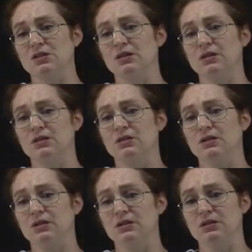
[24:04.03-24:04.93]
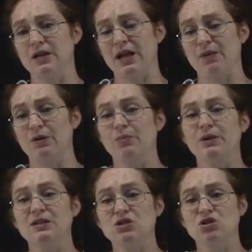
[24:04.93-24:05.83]
the, the diameter,
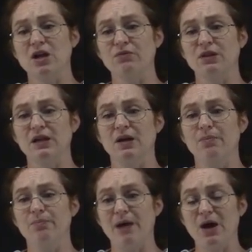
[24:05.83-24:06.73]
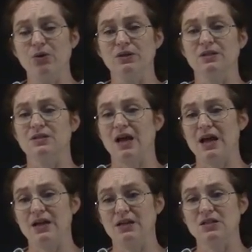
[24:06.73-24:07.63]
but it's generally about the
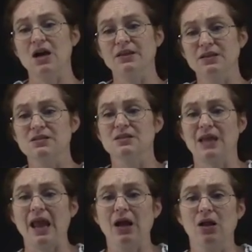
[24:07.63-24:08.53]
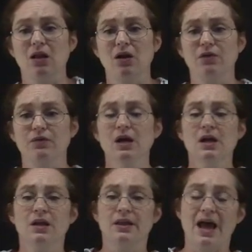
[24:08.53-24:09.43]
size, it's on the scale of
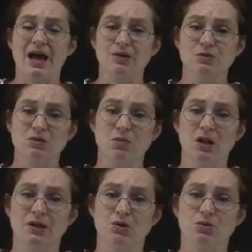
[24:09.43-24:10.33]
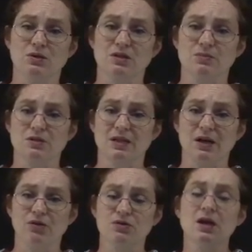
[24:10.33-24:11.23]
the atoms and molecules
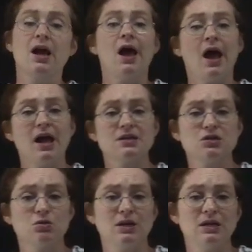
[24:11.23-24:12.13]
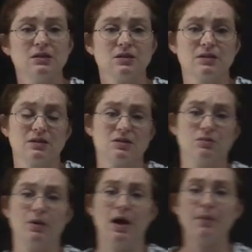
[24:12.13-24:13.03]
themselves. As you heat the
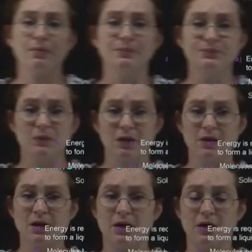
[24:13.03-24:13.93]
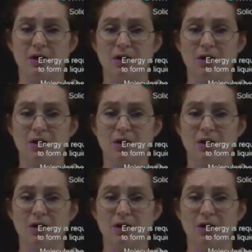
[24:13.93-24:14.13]
system up, the,